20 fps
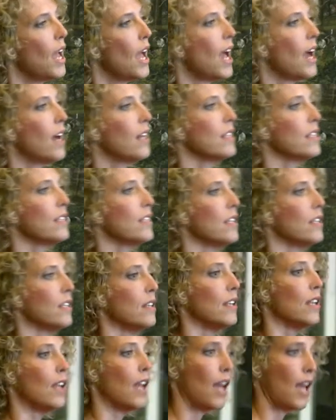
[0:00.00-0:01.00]

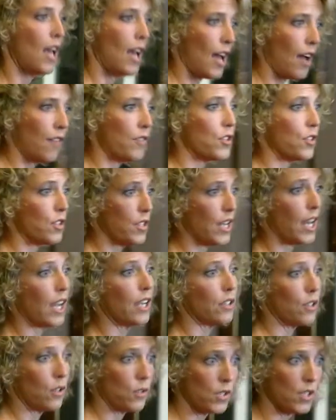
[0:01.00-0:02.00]
Allison, after the
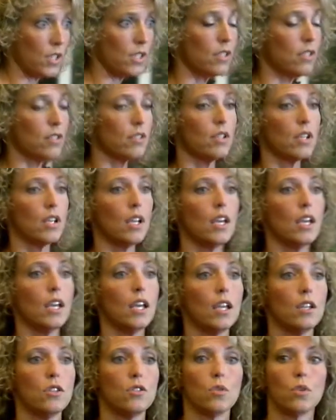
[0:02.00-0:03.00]
diagnosis,
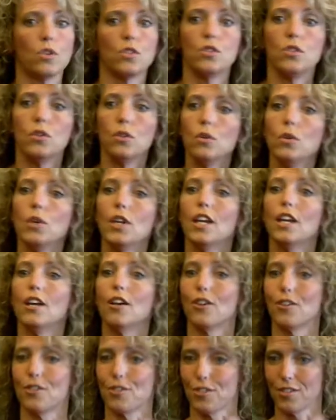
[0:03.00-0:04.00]
endured 2
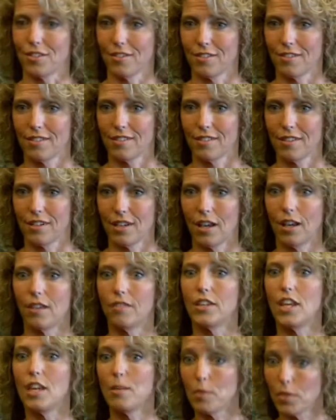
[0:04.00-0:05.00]
years
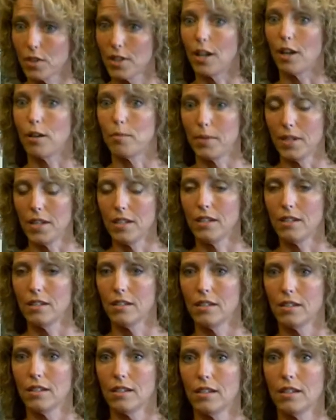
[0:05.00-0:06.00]
of chemotherapy,
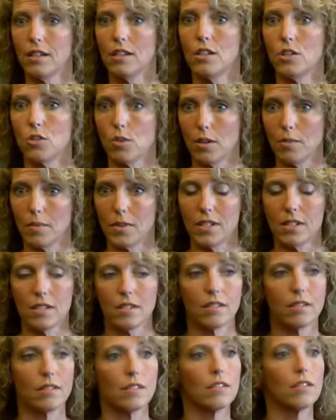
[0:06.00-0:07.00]

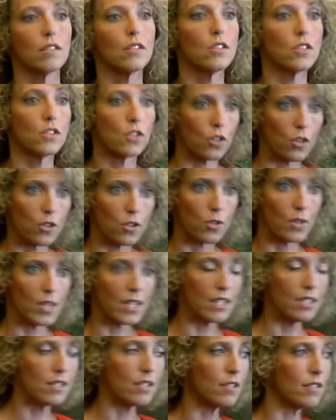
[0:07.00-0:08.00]
treatment,
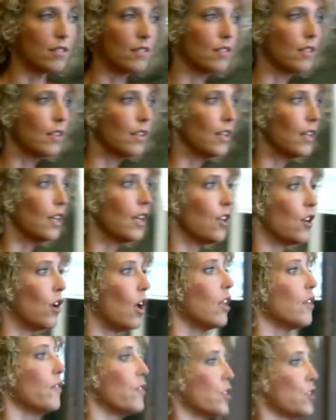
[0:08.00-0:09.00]
surgeries, and
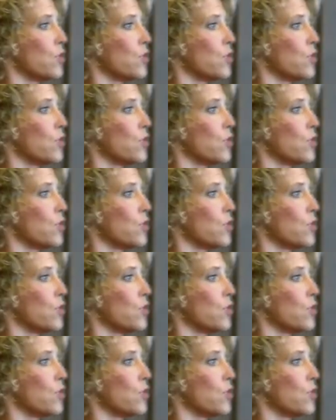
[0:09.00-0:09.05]
all of the